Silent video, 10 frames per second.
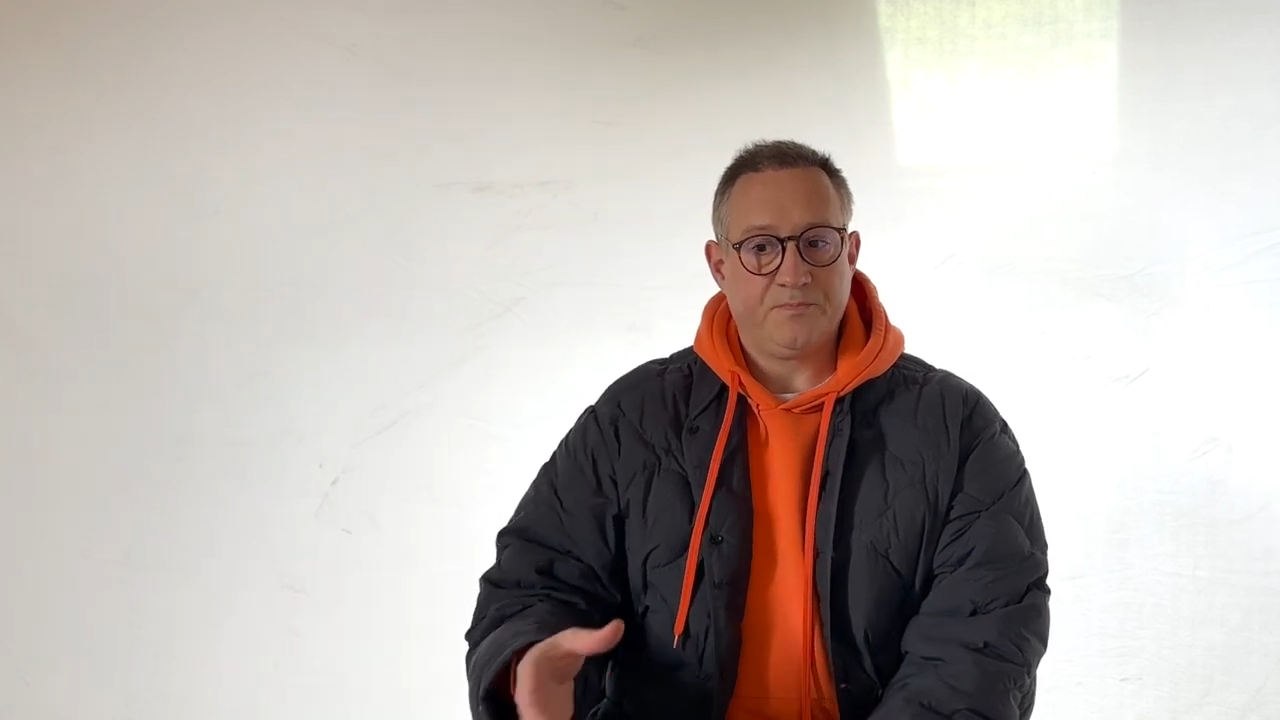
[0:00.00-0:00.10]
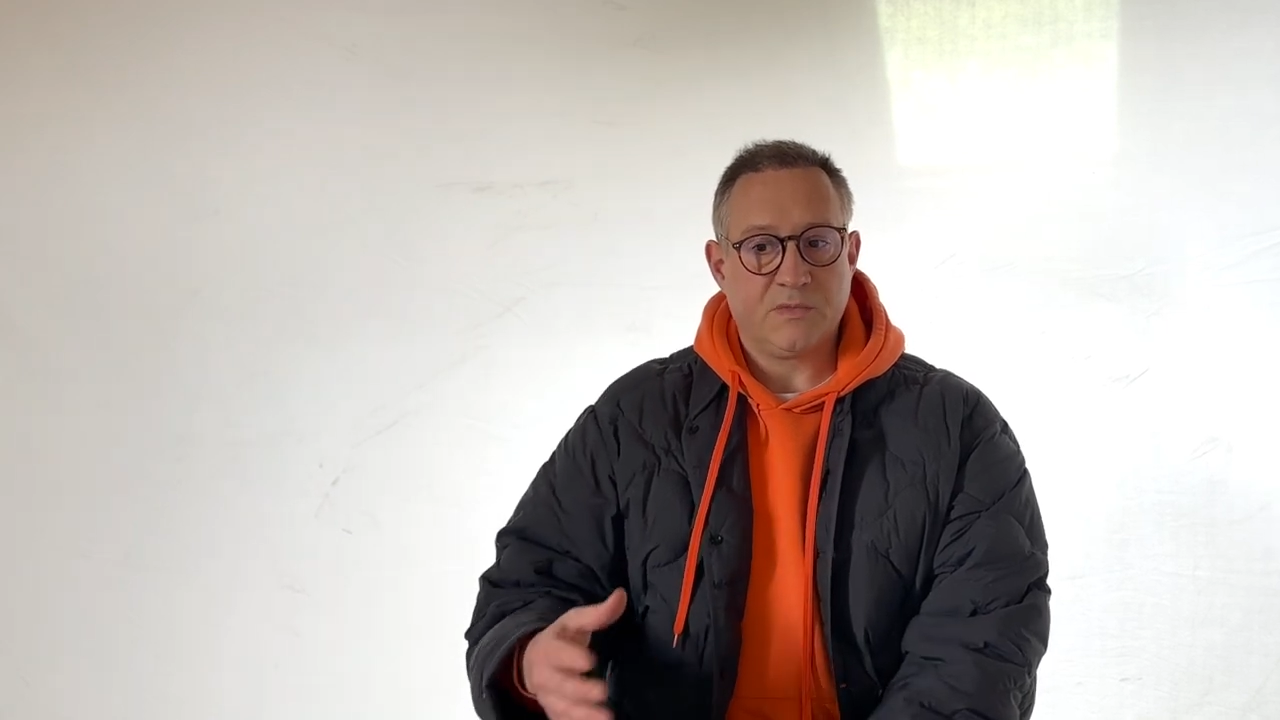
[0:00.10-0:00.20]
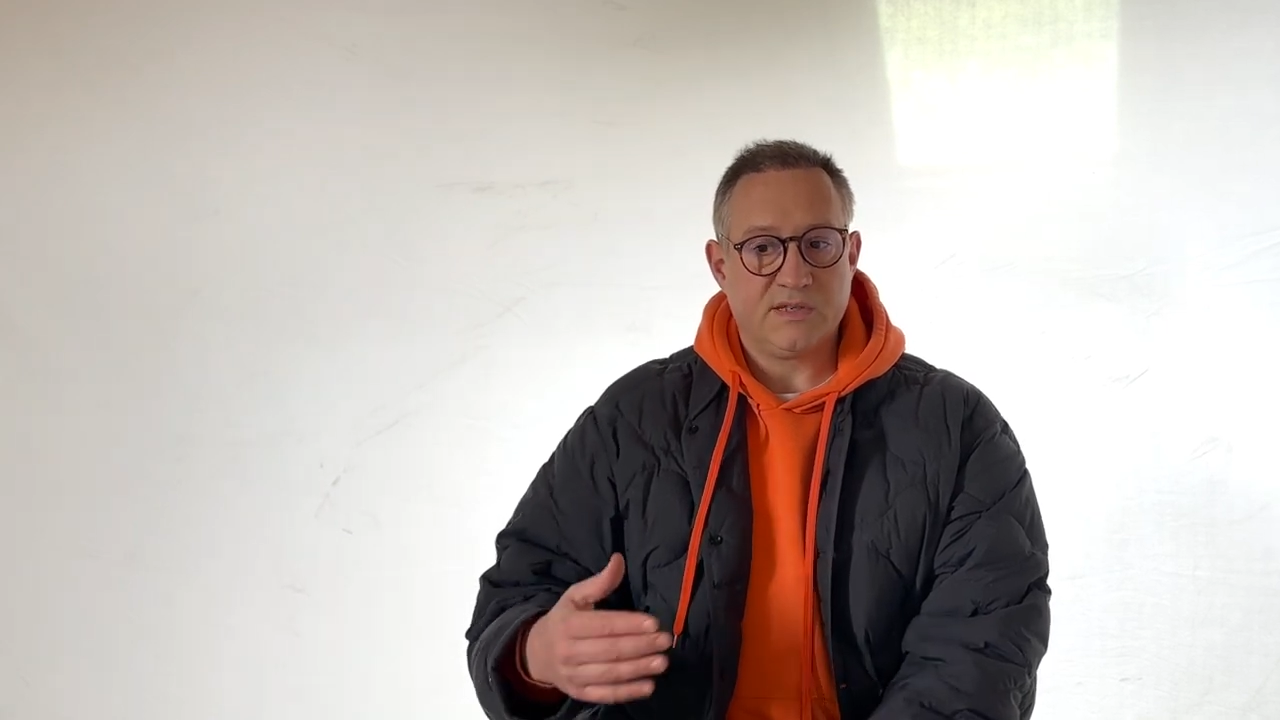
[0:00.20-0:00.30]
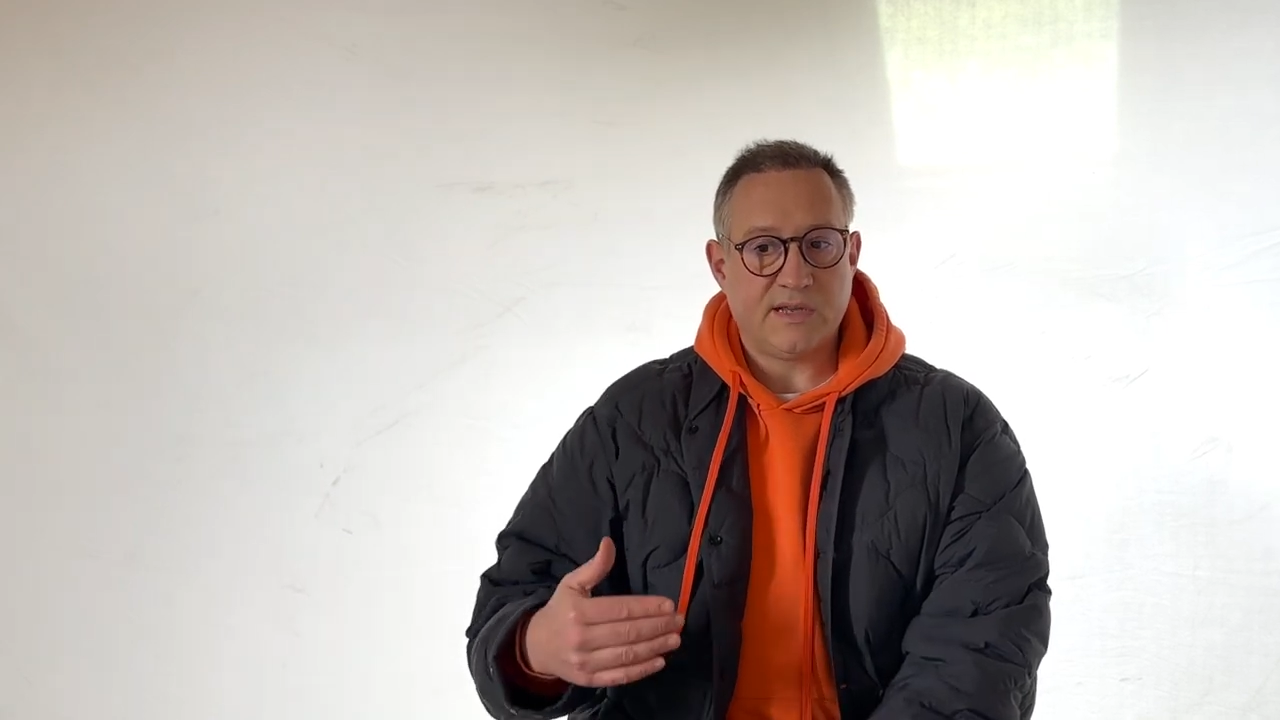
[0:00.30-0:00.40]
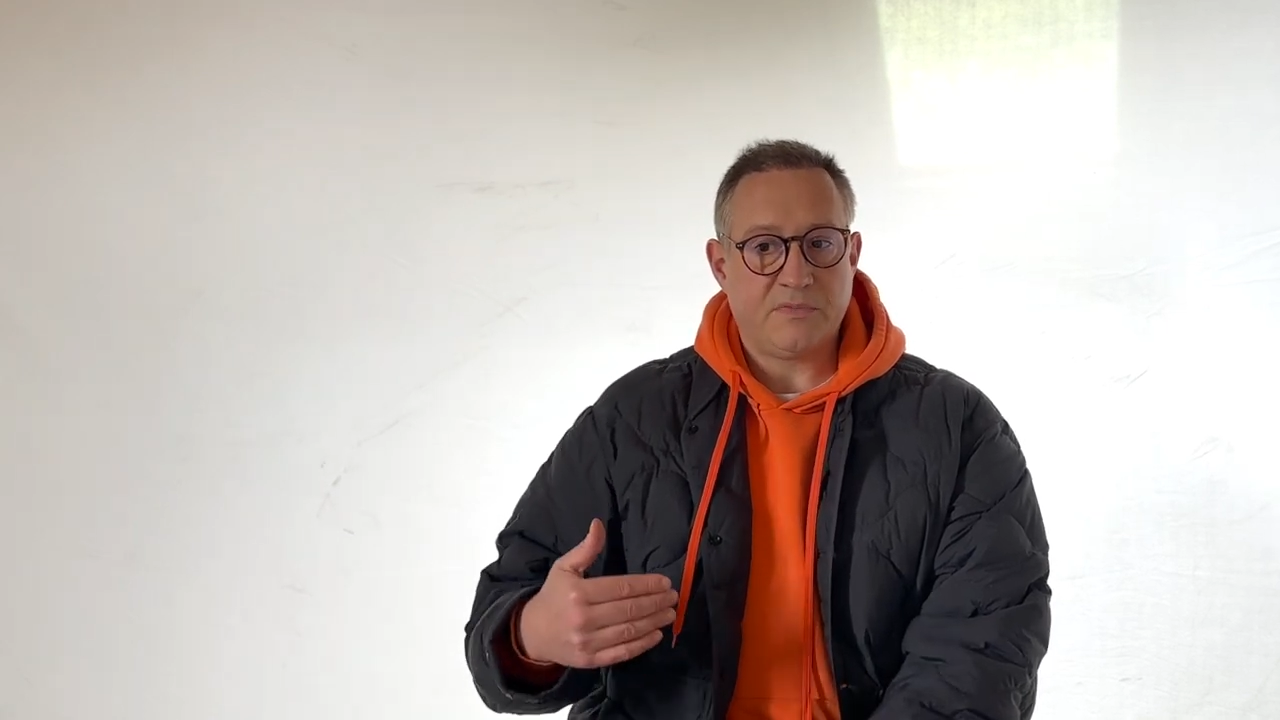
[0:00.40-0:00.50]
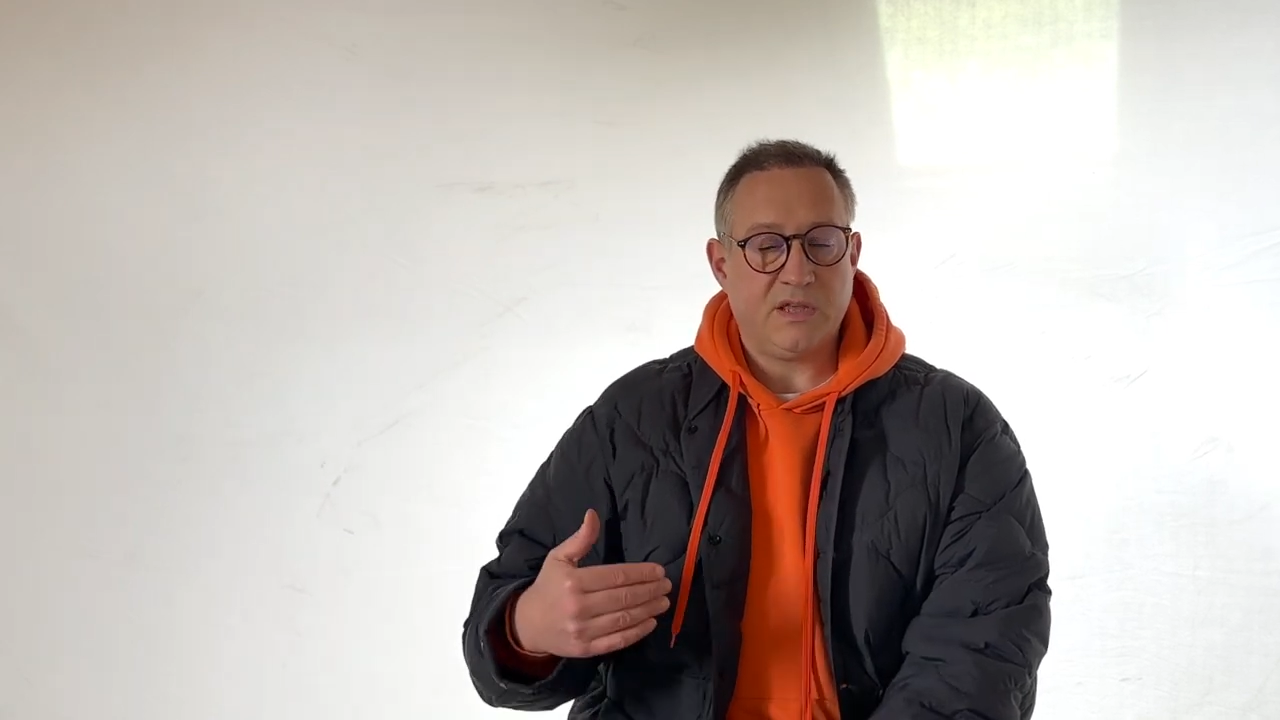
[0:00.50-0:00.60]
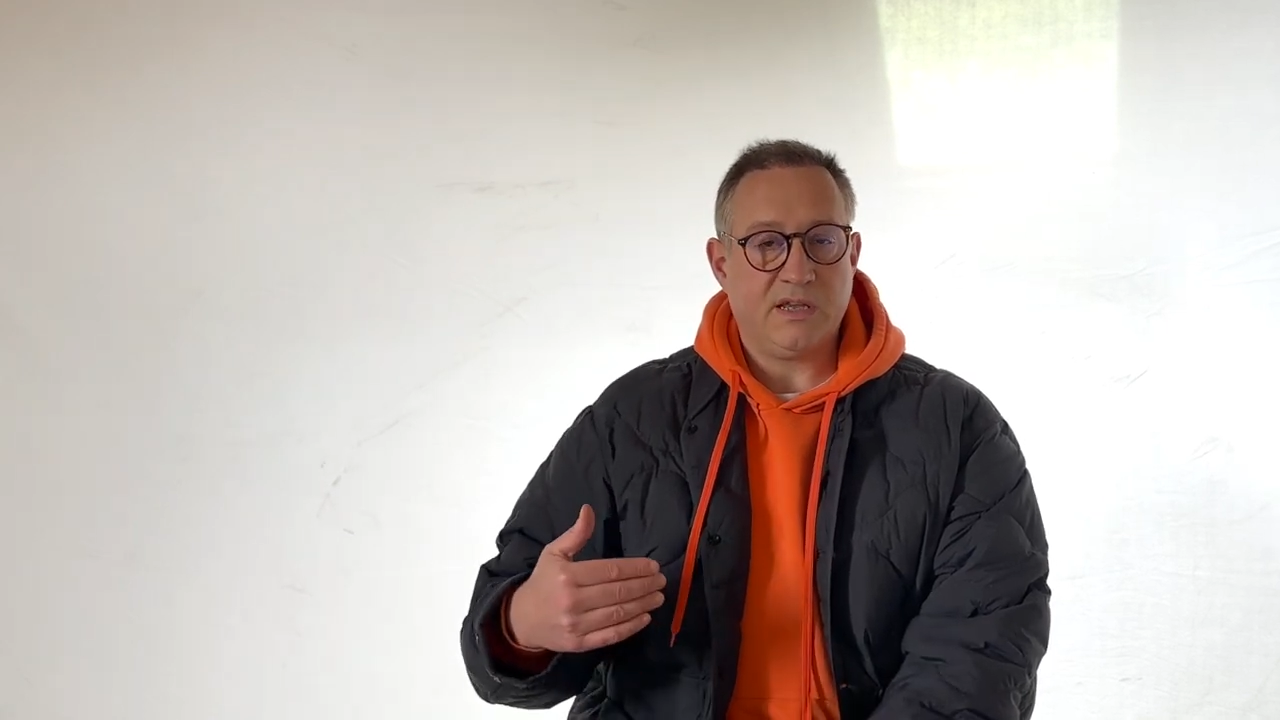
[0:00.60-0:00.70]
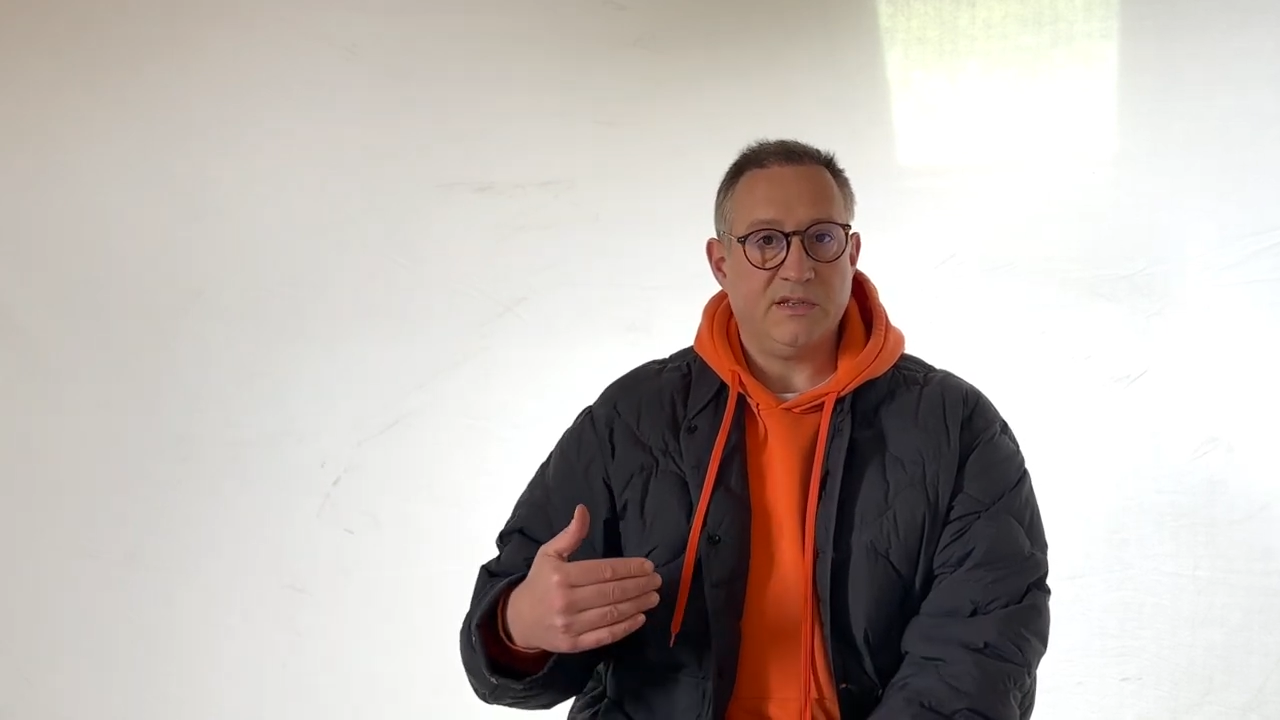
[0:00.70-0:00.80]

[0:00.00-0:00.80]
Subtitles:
Something